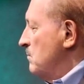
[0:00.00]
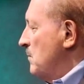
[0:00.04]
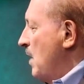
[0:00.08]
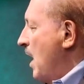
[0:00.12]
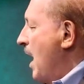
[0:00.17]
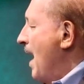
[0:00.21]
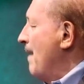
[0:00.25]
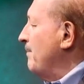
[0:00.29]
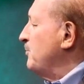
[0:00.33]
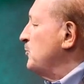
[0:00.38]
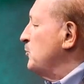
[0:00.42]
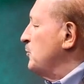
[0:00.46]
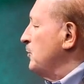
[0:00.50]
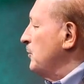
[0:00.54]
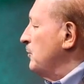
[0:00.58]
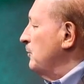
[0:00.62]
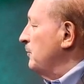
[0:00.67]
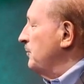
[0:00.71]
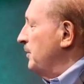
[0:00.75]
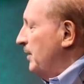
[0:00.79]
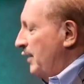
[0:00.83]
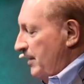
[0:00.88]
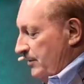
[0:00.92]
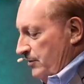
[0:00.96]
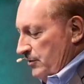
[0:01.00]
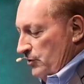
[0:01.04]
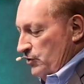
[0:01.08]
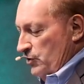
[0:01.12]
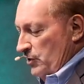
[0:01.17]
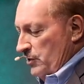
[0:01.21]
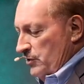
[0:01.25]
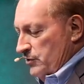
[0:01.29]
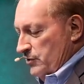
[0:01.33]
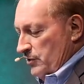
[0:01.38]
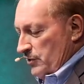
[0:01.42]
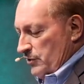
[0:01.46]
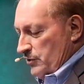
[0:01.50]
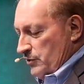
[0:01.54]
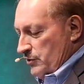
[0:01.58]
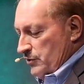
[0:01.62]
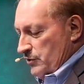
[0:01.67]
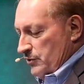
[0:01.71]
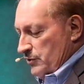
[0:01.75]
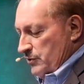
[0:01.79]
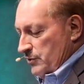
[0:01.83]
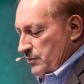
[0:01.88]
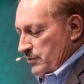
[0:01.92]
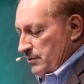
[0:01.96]
obstacle to get to
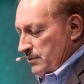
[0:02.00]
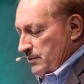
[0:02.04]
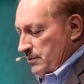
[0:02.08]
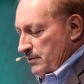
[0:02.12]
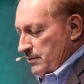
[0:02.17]
Jesus.